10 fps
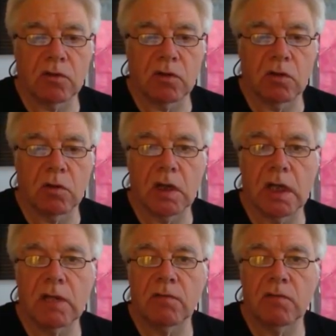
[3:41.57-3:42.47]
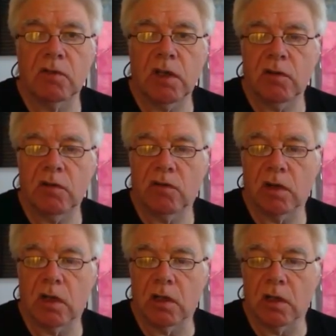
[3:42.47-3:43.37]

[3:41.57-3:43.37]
to Elevenses.